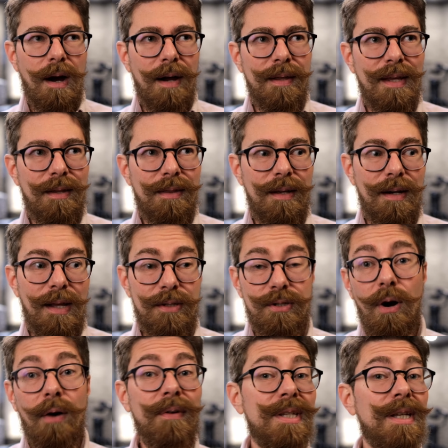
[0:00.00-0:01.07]
I think that it's
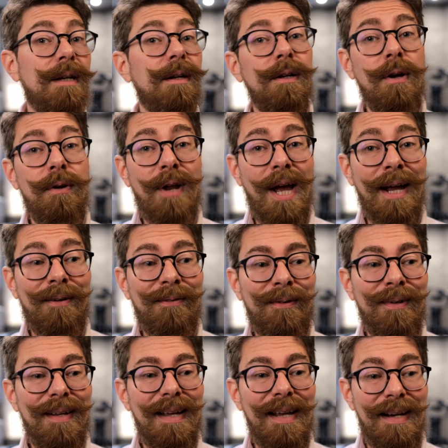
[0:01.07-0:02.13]
obviously going to go
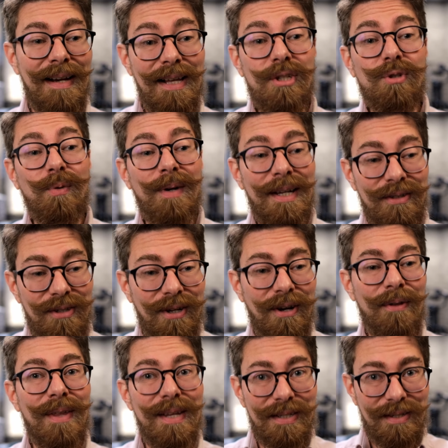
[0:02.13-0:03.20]
down in history as, you
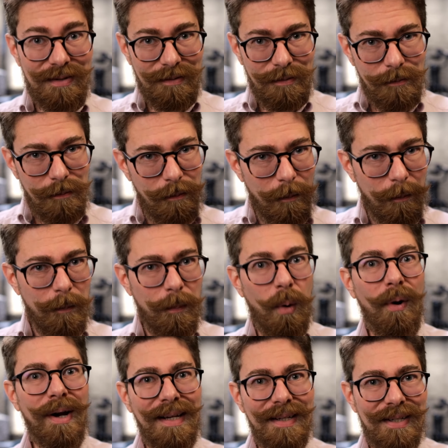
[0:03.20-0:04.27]
know, this
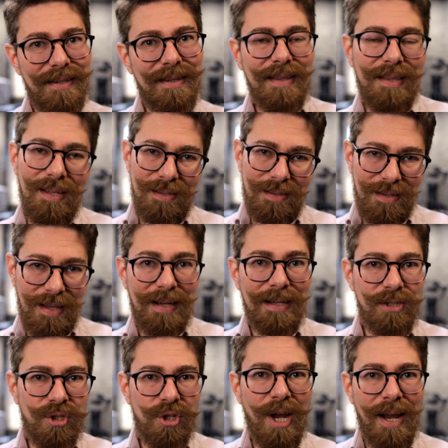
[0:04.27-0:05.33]
point that
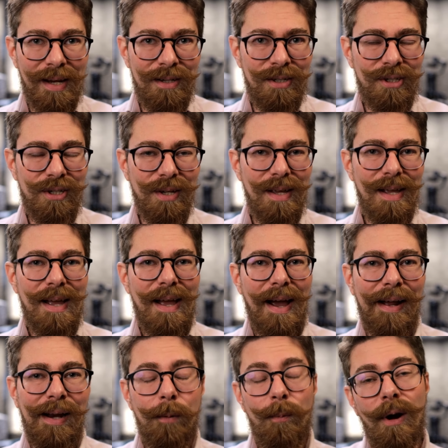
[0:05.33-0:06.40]
things changed,
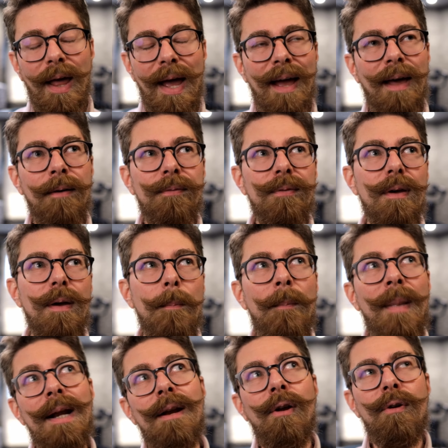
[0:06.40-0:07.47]
and it will have
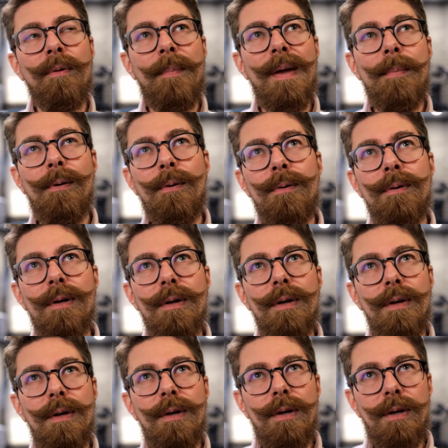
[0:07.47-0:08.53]
made a lot of people
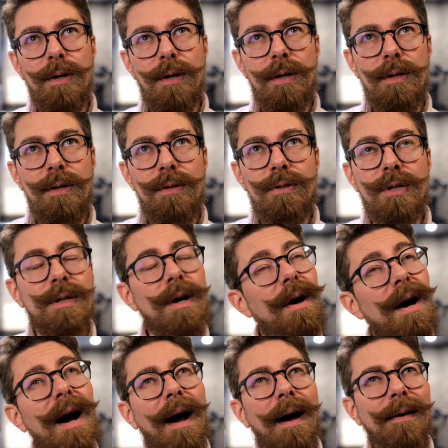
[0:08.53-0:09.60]
just go,
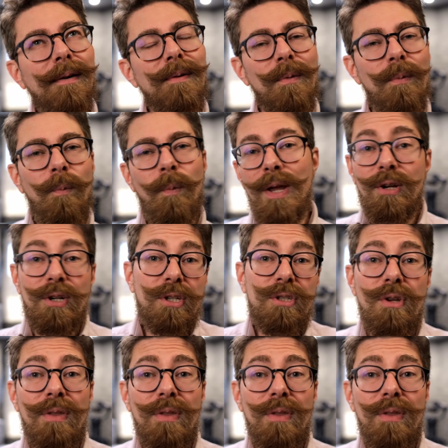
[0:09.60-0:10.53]
ah, we could just